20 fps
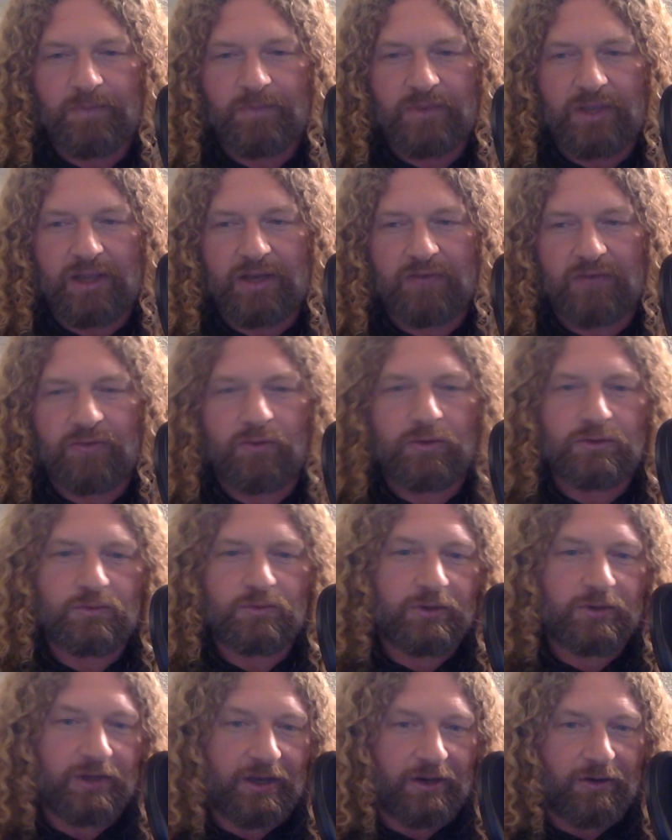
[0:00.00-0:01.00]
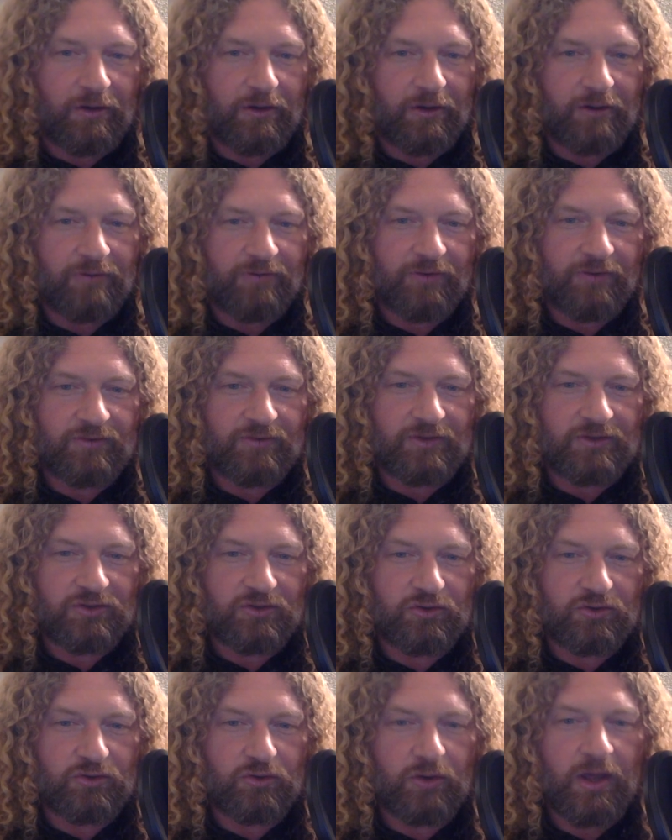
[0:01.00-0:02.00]
And of course, we'll get all
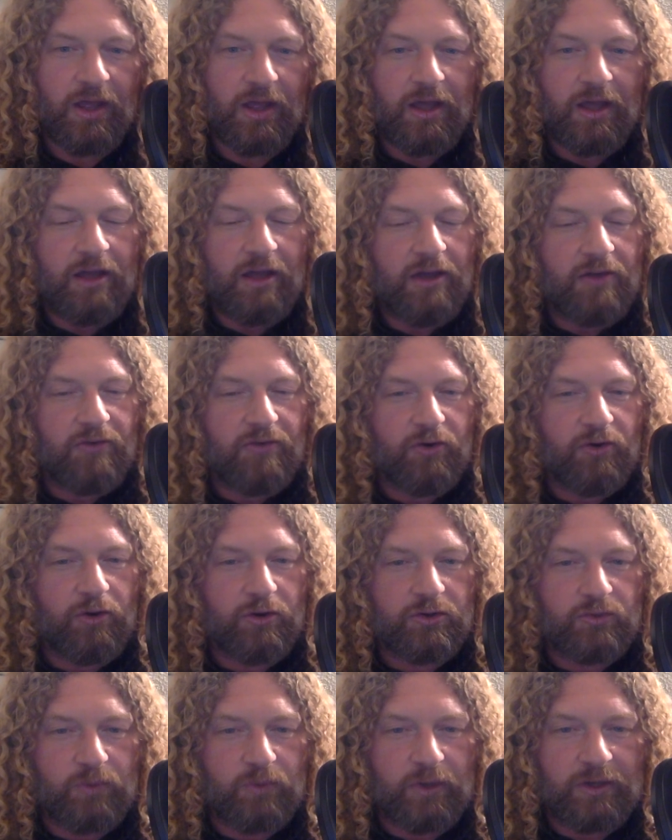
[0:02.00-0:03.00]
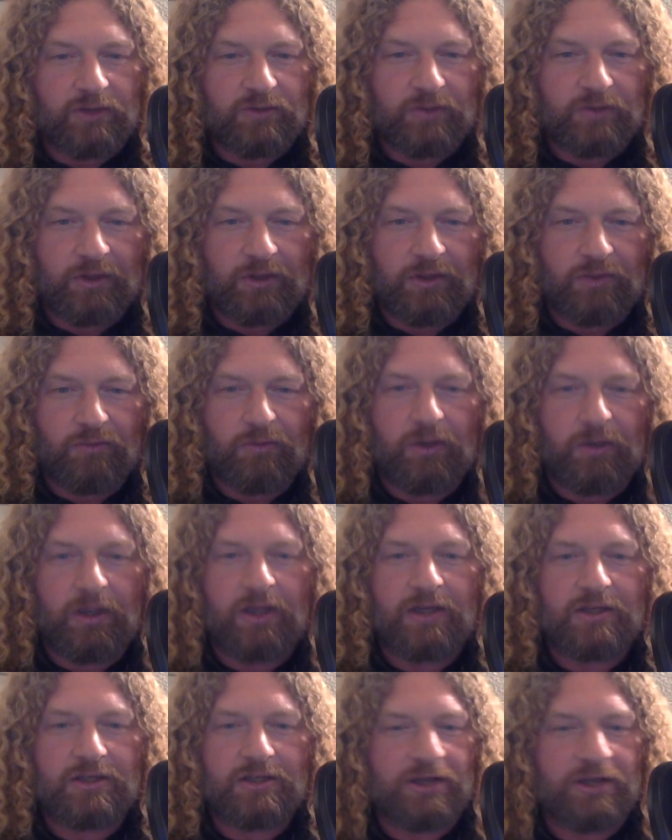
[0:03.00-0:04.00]
52 for
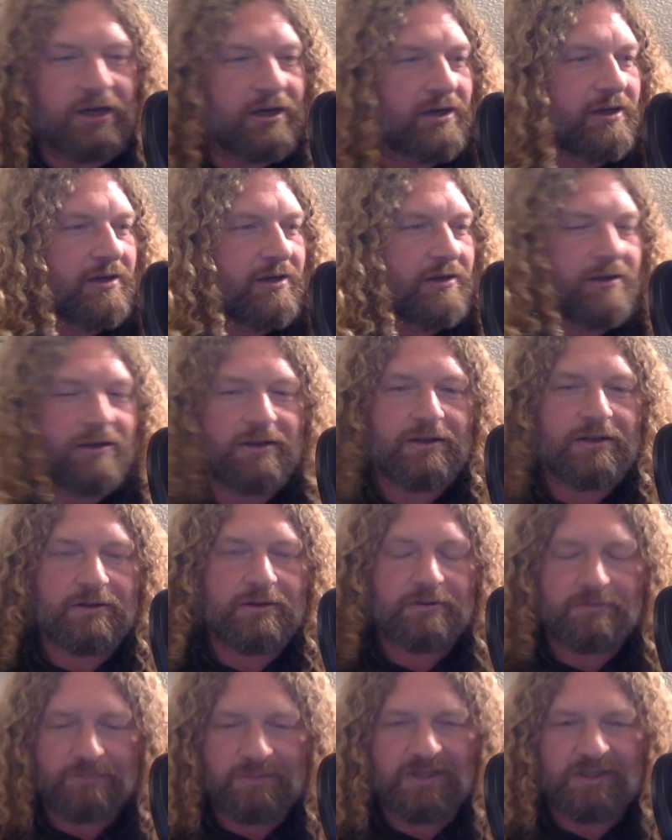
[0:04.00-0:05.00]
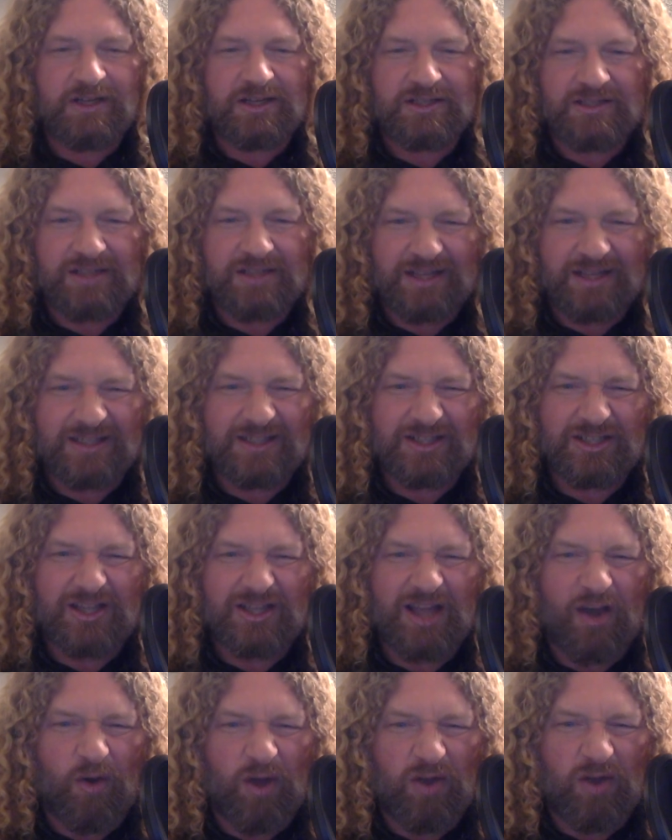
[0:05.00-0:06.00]
2023 done because that's just
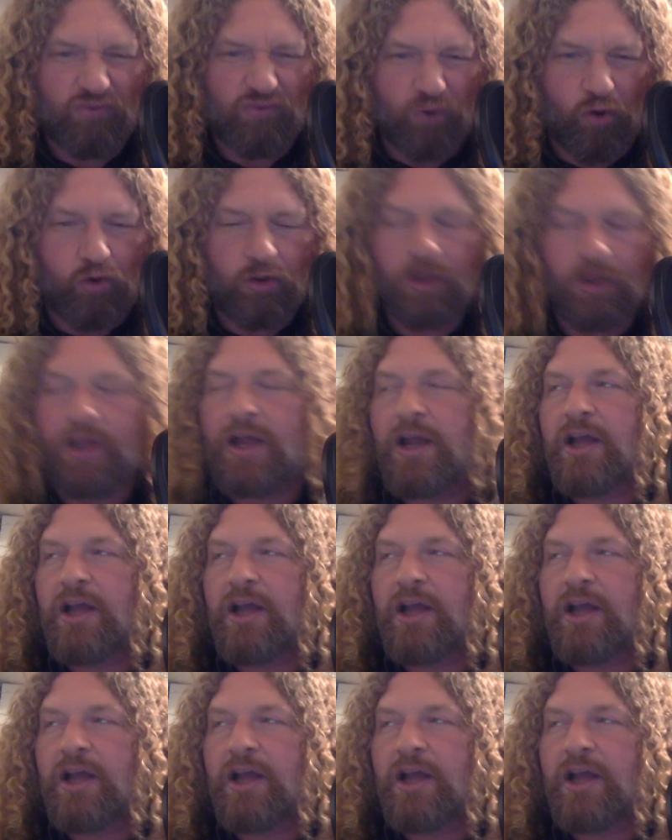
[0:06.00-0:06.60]
how I roll.